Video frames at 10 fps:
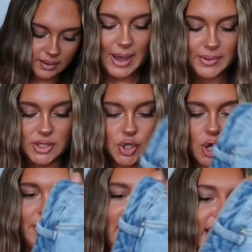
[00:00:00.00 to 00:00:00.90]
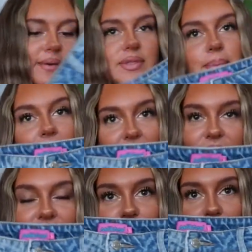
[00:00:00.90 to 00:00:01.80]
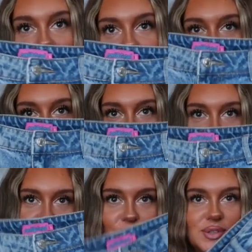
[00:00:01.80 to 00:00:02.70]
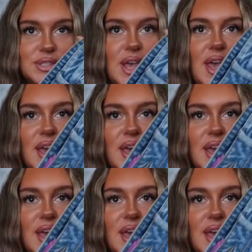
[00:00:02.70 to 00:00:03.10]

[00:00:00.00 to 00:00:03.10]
Paired with the top, I have the perfect pair of denim shorts,